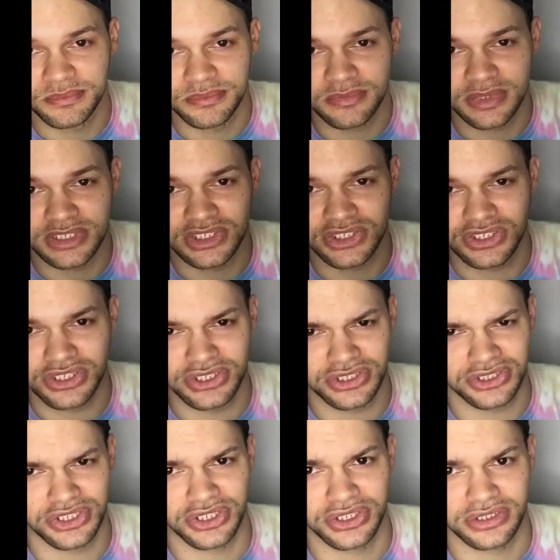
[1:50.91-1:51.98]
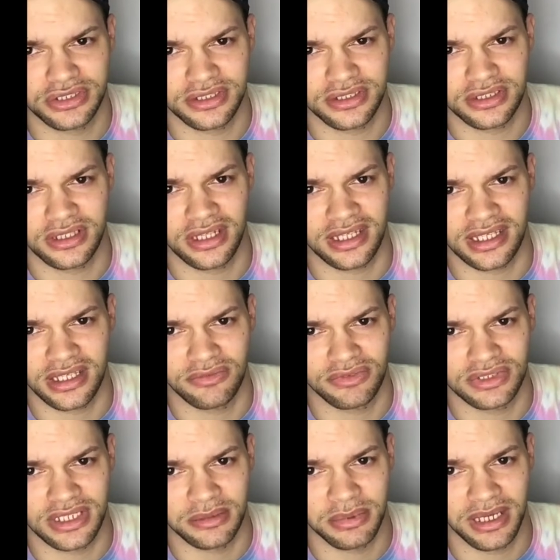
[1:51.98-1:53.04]
It's just such a good like
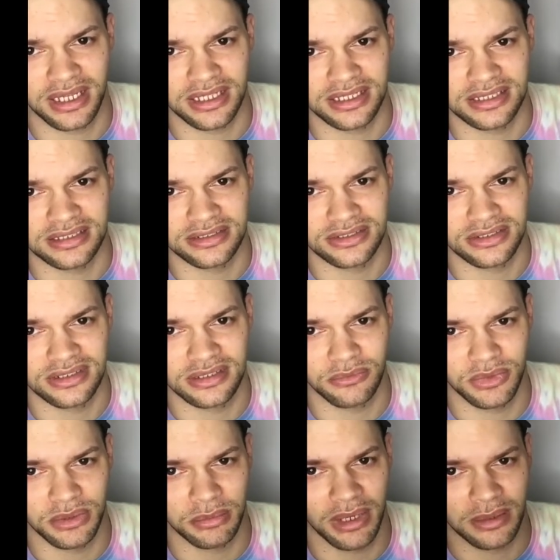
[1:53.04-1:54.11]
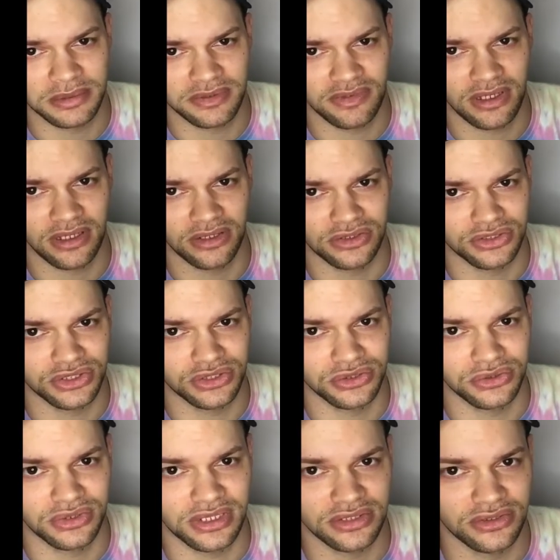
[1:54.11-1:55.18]
everyday palette with the pops of color too
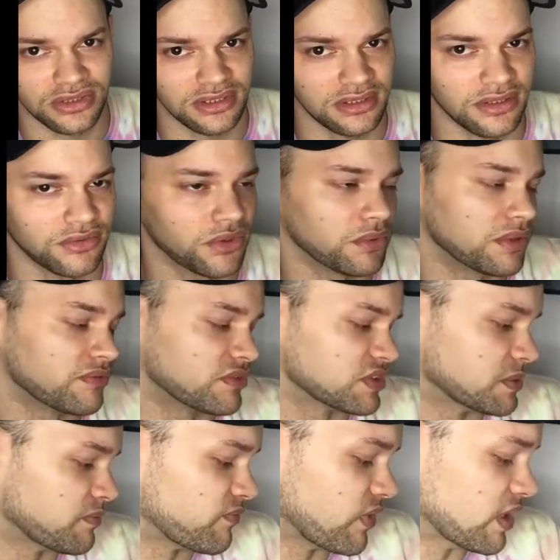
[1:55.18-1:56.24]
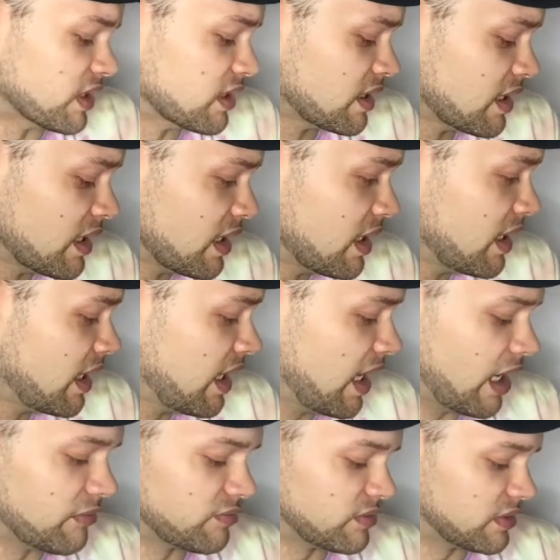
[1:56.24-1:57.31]
that you can throw in for some fun.
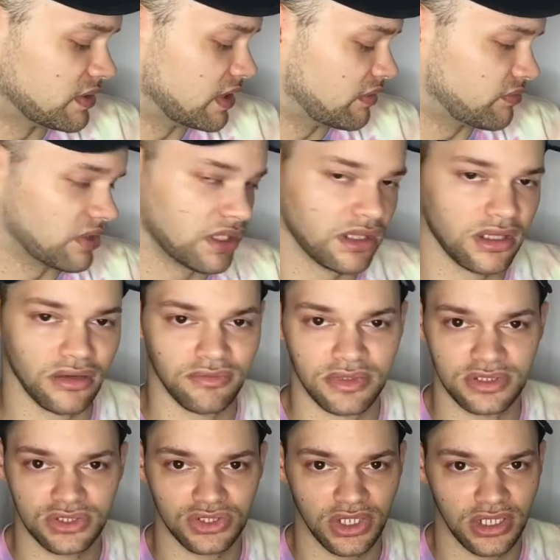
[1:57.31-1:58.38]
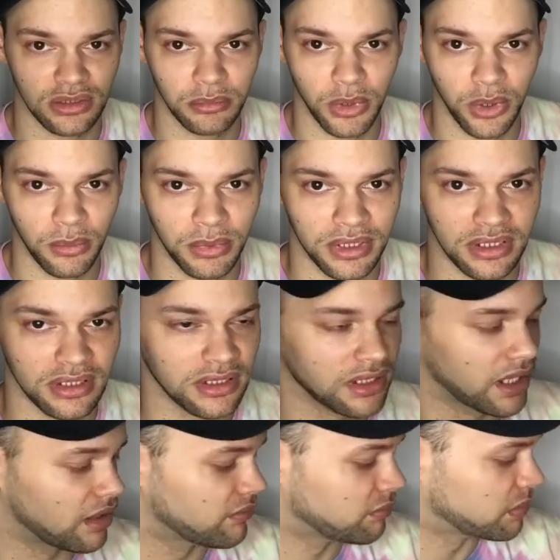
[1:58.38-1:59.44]
I've definitely loved this jade moment.
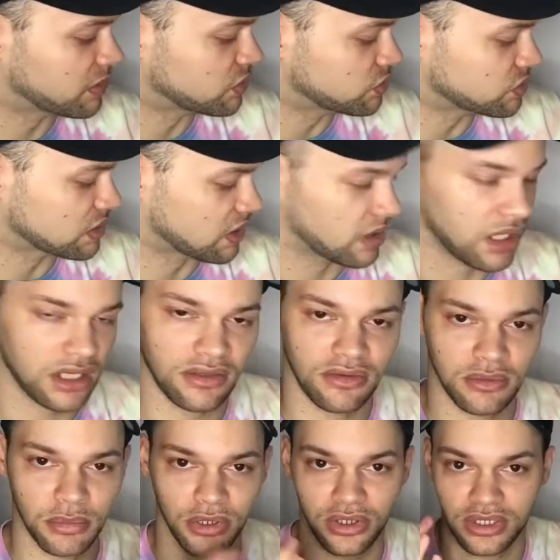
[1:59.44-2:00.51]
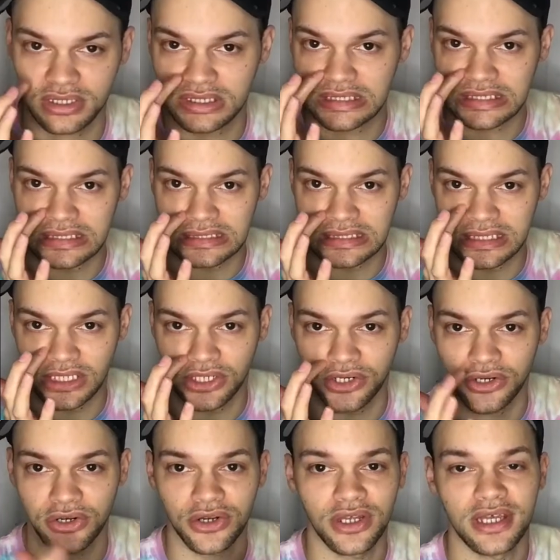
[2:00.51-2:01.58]
I've been using a lot of the burgundies in here.